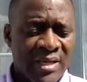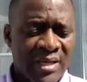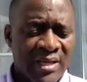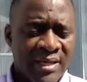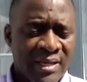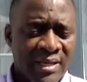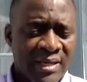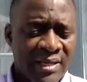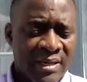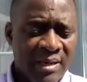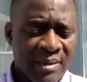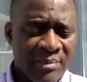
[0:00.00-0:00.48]

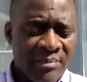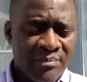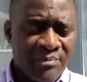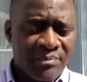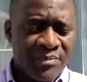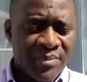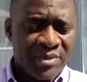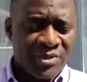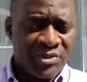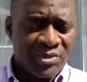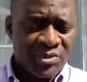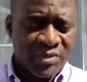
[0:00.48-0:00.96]
Uh,
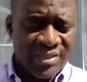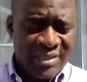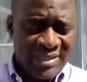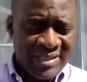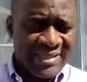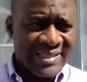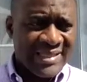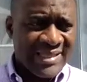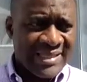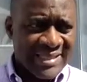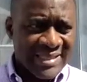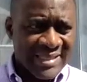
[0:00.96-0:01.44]
so this
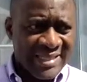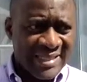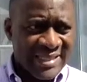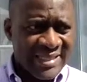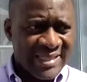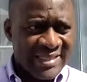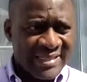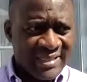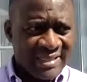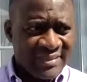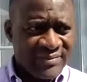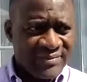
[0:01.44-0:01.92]
is a
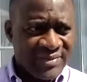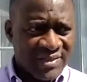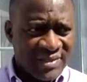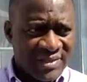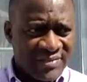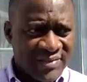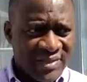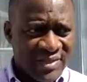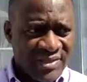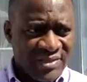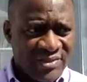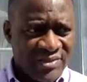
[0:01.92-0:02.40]
selective
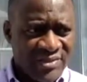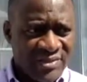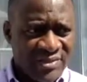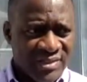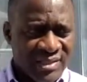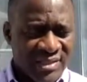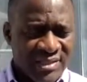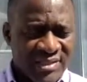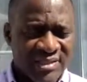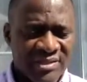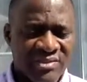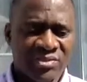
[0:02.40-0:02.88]
dysfunction,
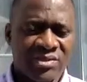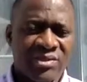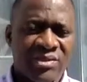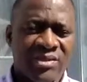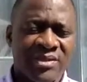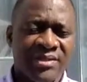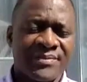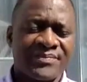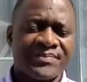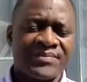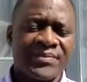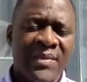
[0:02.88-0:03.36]
as it mm-hmm.
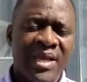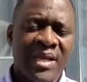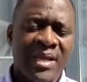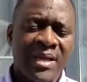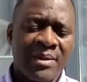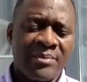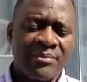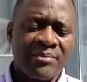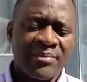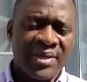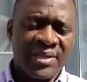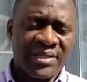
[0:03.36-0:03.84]
were. Mm
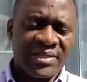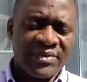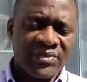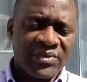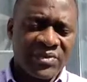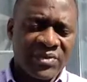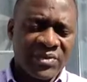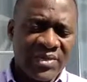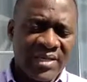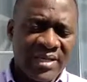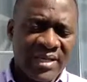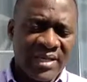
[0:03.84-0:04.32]
-hmm. But if
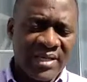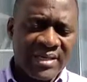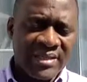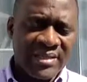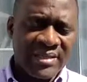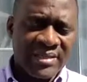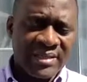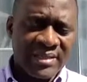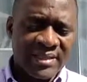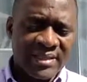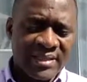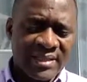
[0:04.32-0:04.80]
you look at
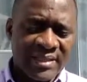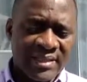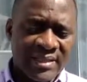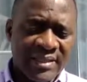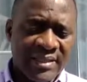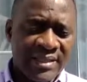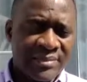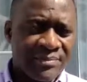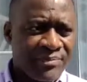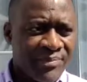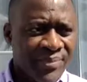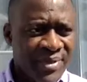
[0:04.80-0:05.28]

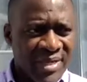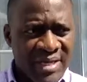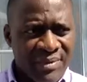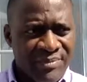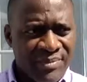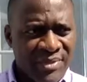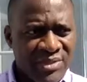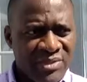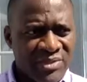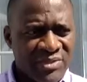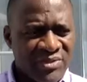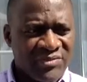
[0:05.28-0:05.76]

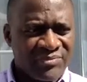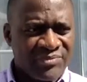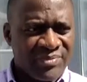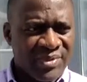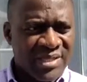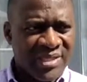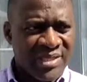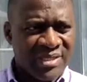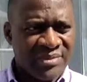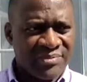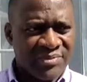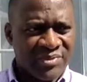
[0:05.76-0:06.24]
impairment of
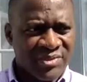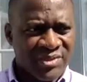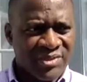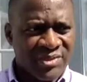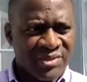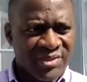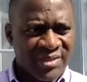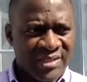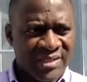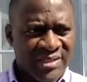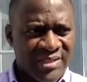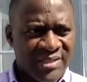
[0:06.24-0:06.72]
bulk
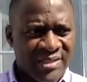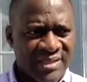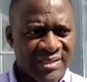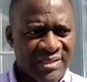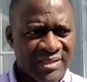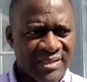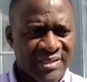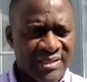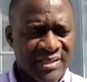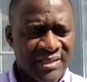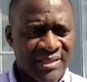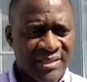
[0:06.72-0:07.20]

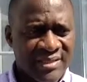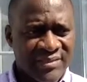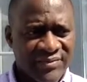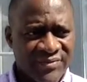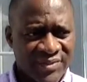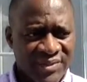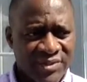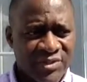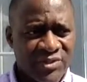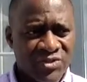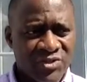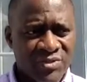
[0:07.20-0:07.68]
proteolysis in the
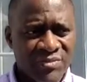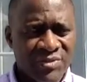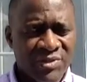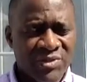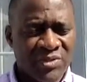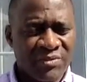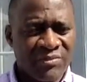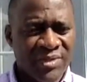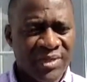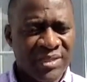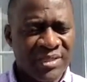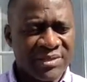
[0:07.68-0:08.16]
phagosome
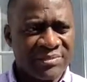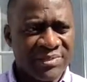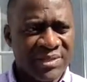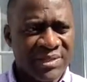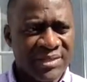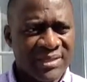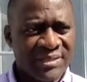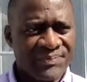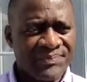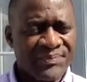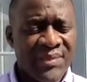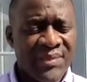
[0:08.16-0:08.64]
compartment,